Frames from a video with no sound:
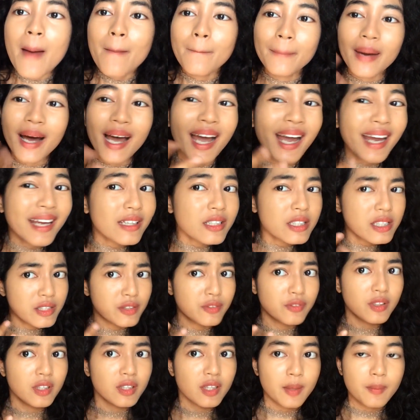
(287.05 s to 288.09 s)
but I just
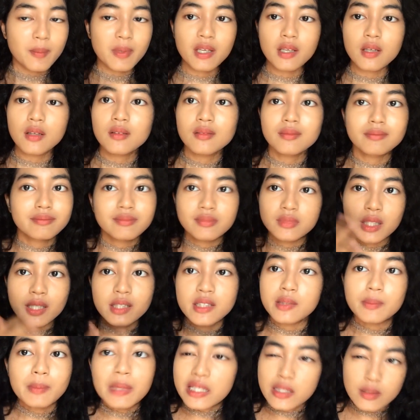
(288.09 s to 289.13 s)
feel like
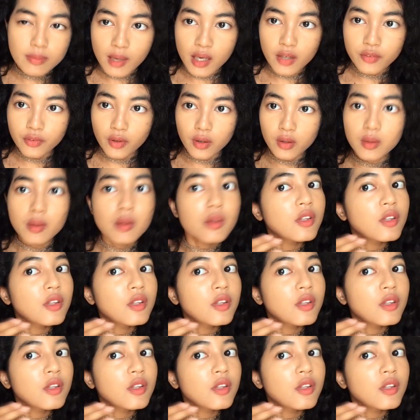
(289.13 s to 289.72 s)
it's my fault.